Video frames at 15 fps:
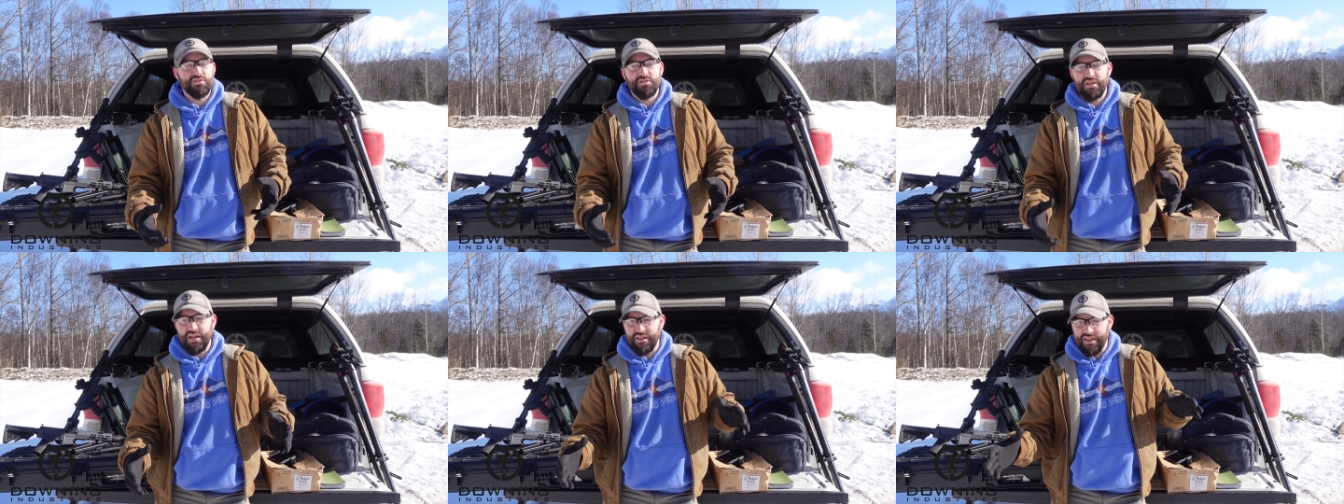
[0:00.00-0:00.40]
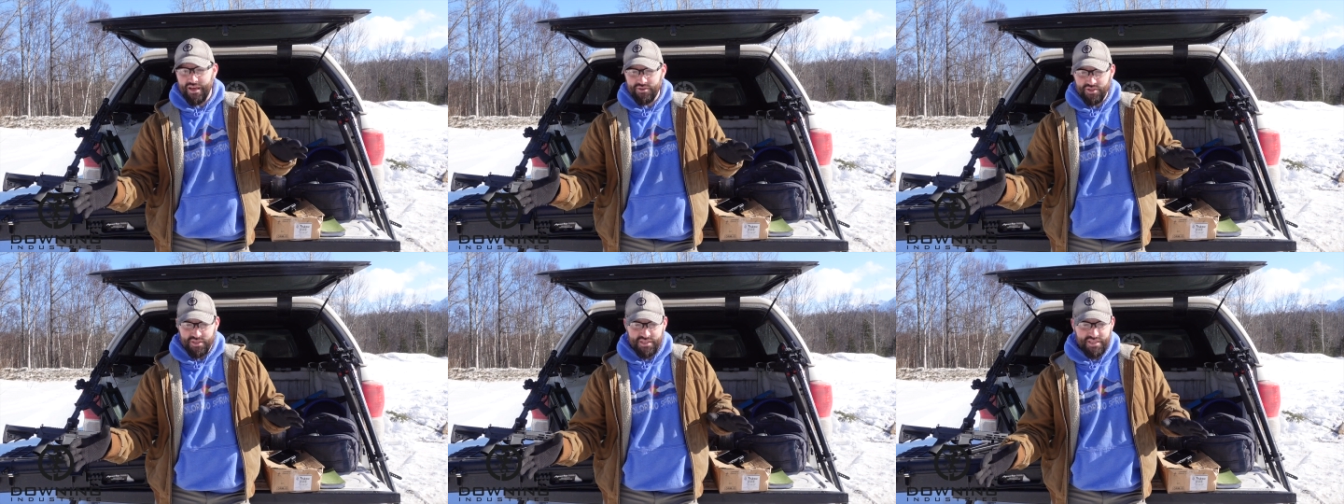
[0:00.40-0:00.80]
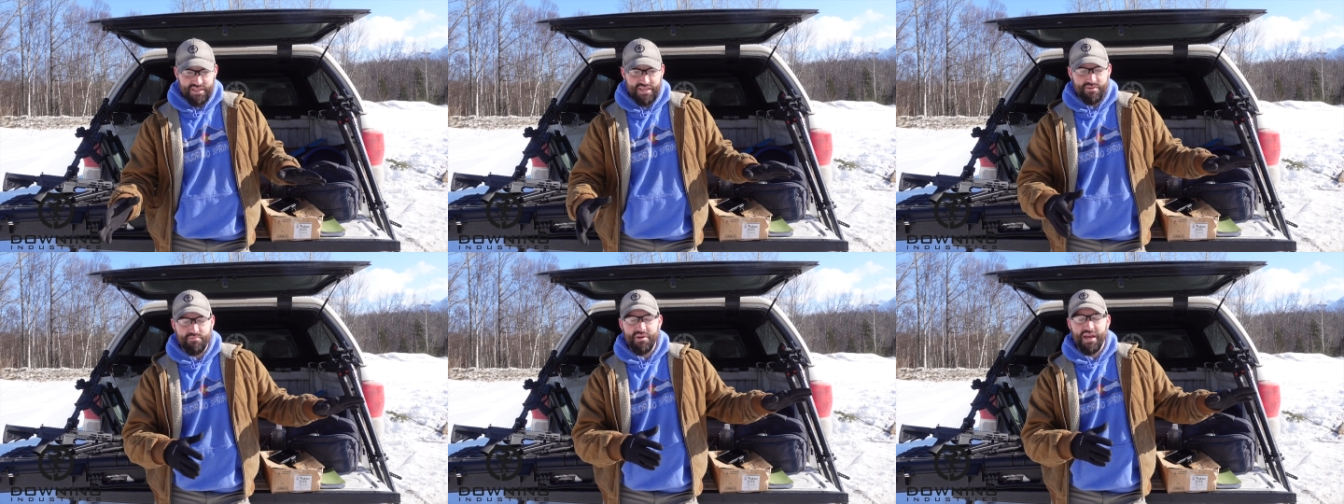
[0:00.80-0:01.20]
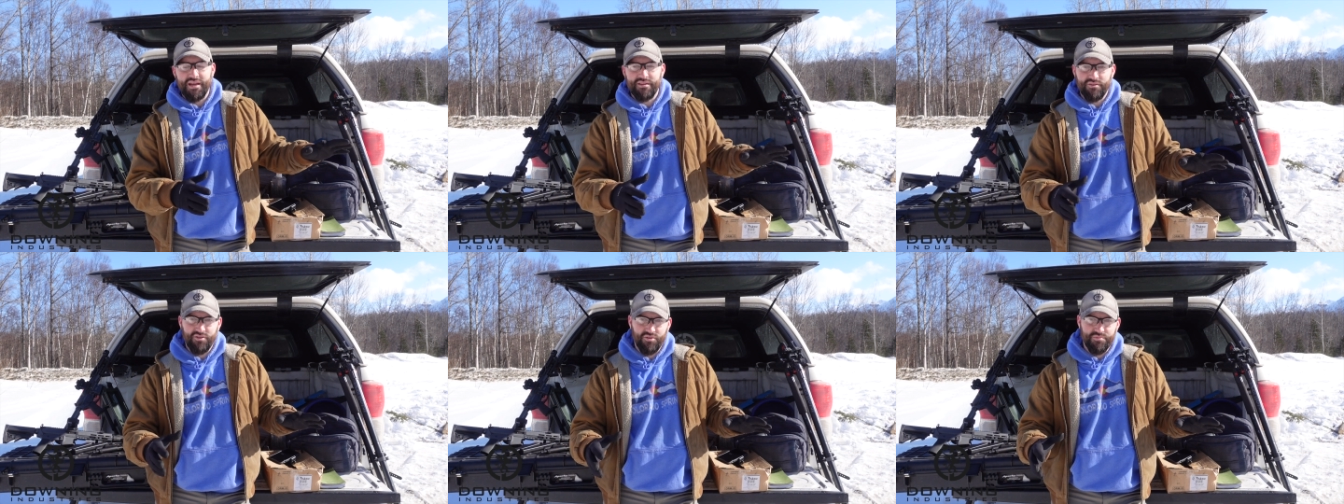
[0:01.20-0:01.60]
So that allows us to get
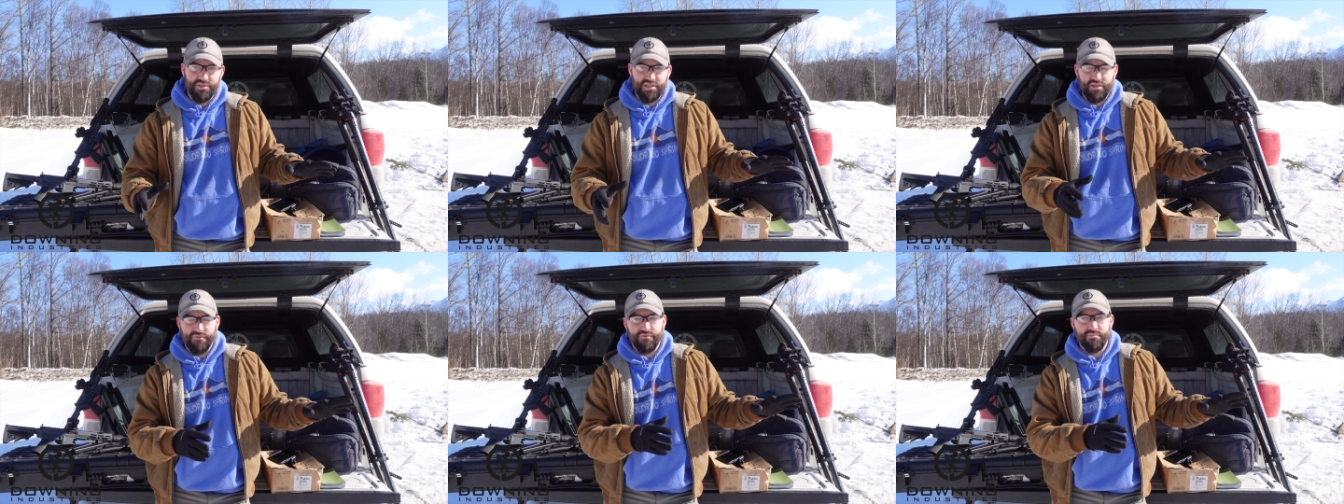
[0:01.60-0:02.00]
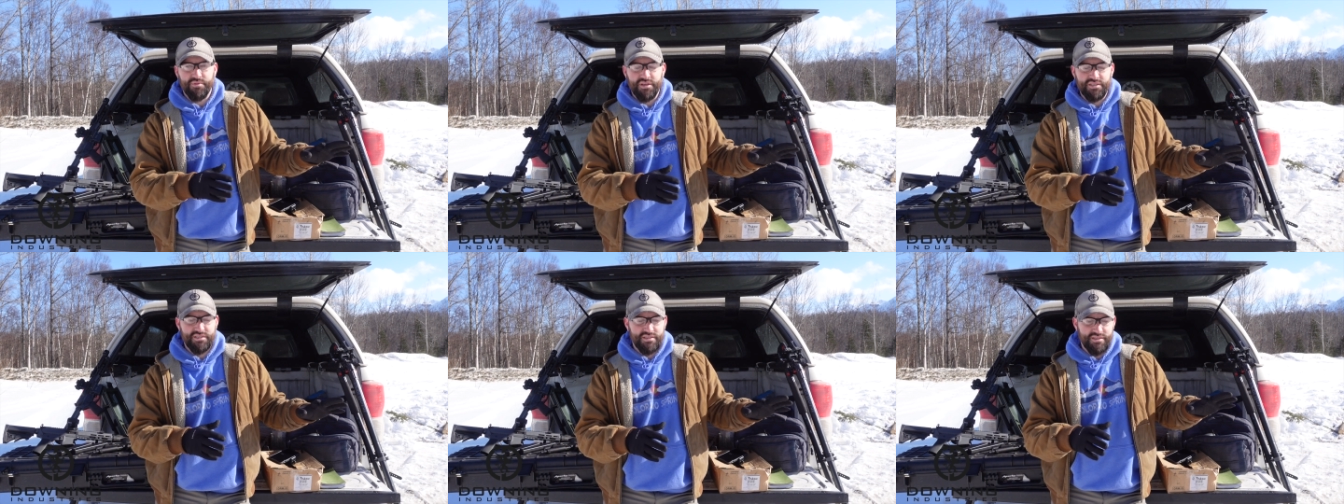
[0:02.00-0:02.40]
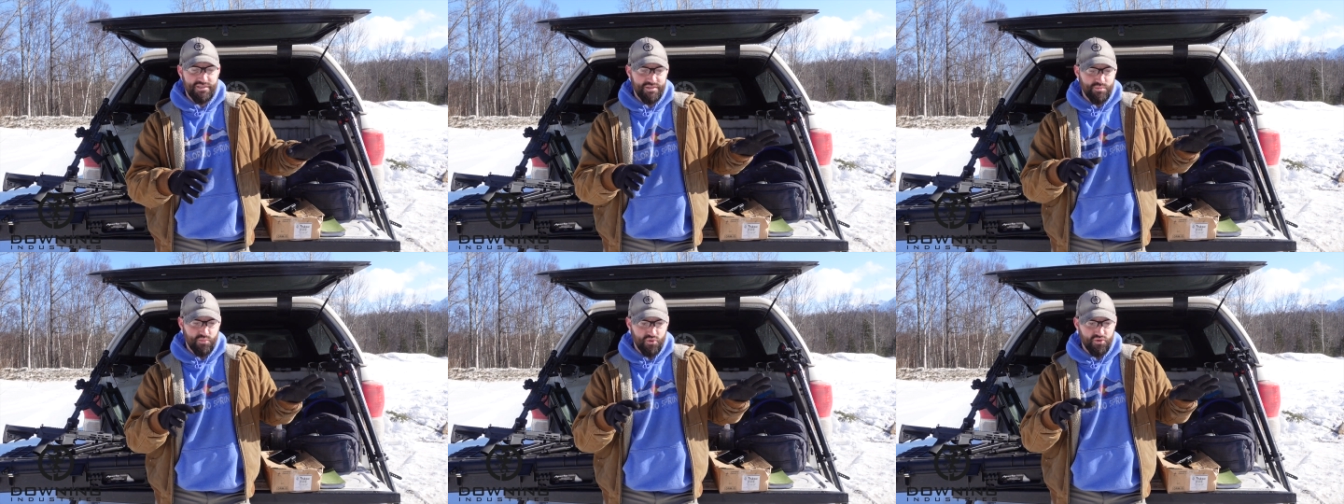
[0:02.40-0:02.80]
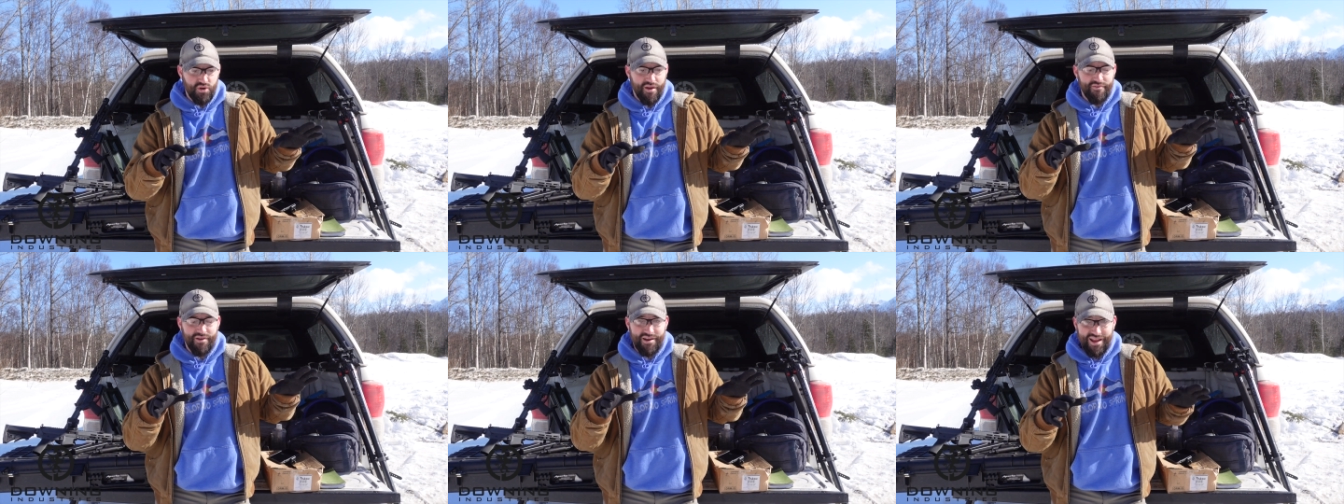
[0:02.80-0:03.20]
back a little bit different places because we're
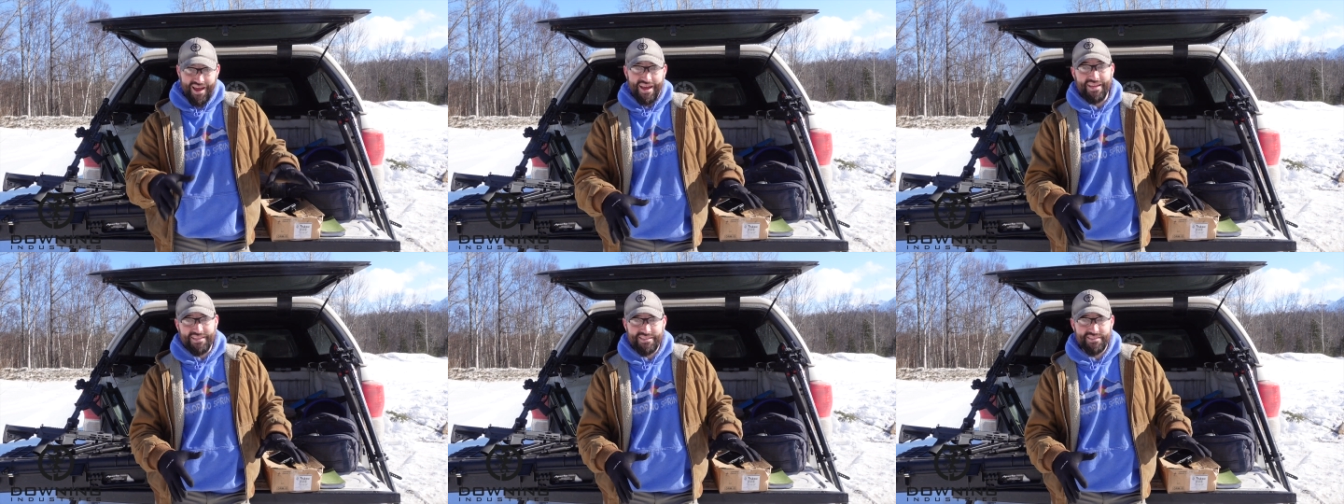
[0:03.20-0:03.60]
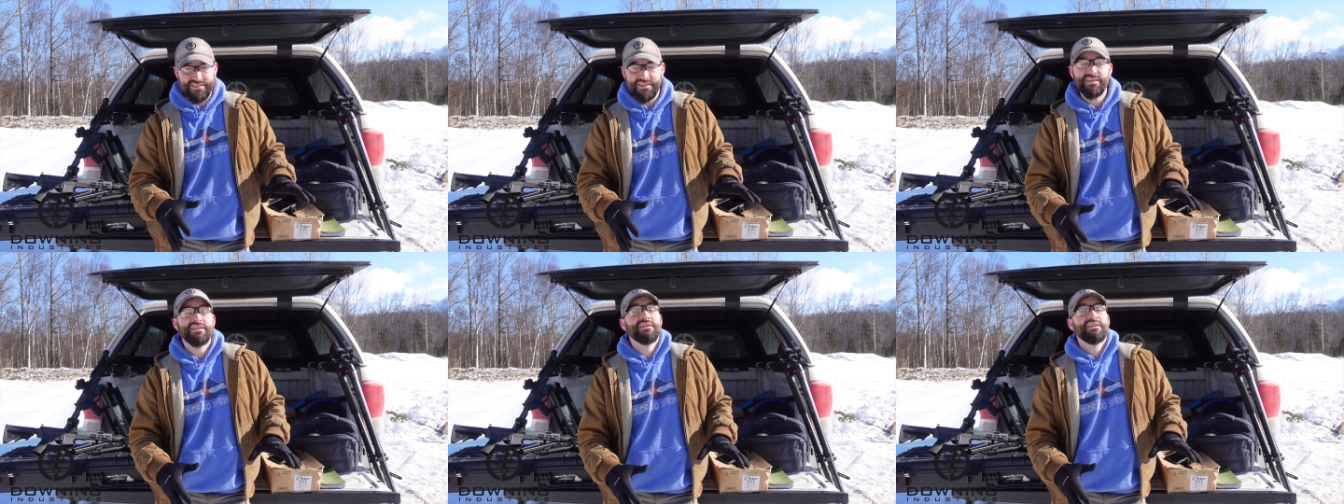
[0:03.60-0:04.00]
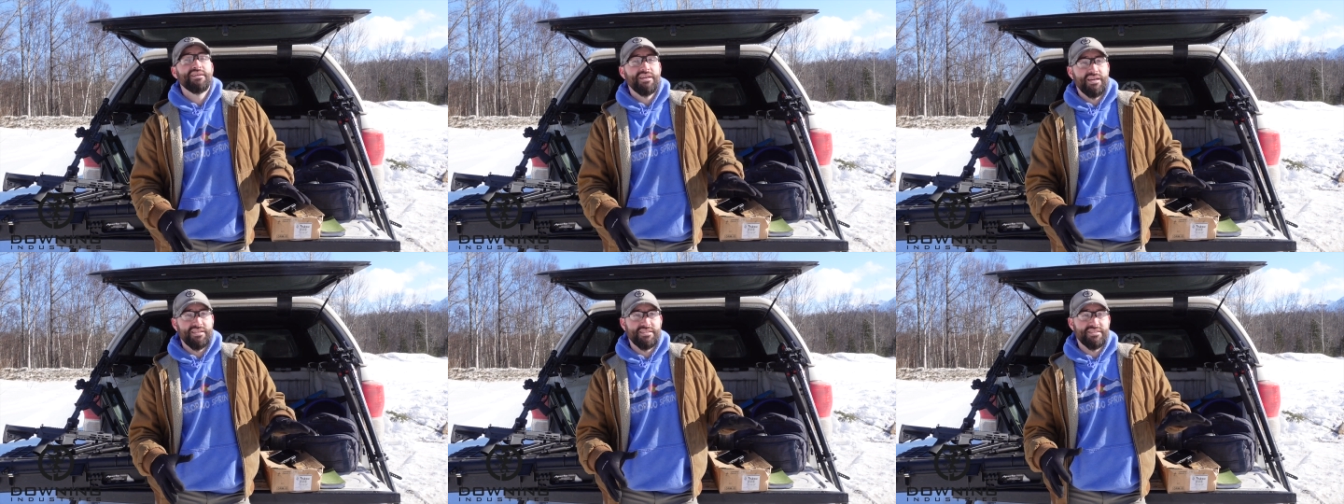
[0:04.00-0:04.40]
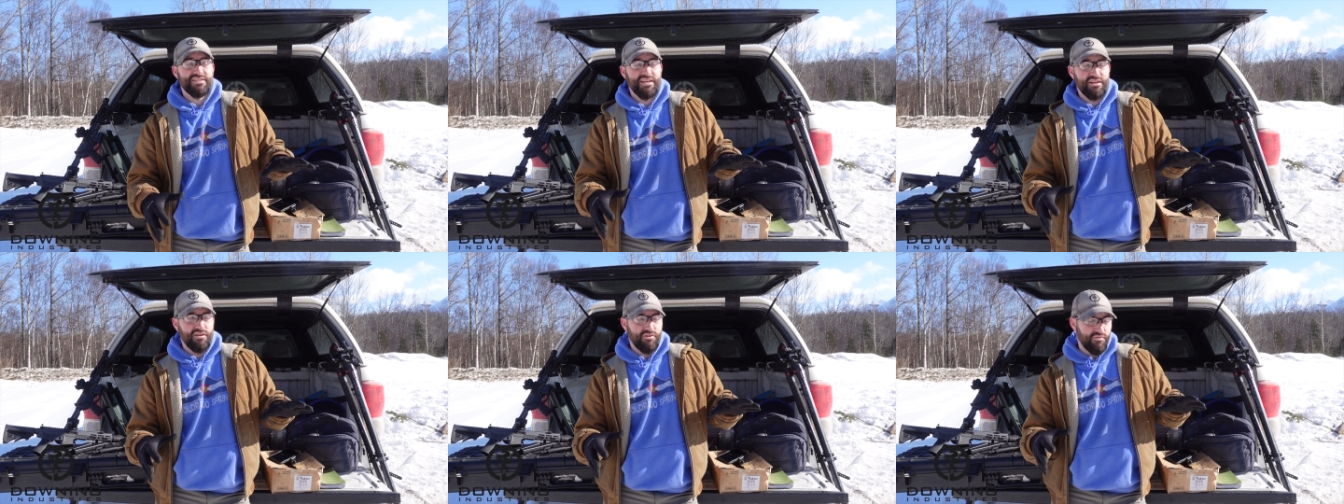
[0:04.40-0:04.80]
driving on ice
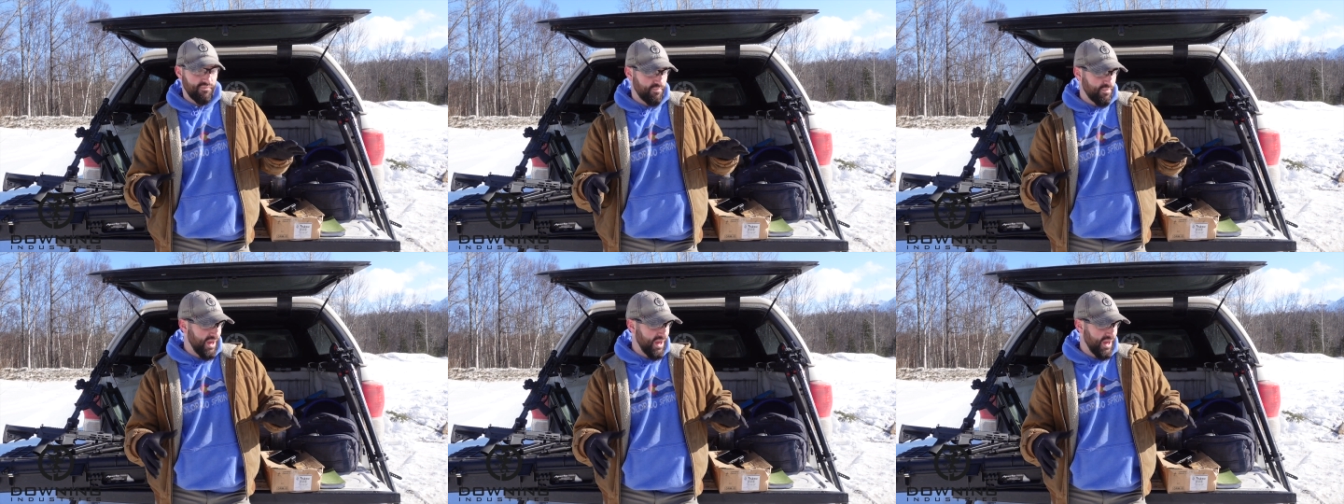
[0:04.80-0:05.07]
instead of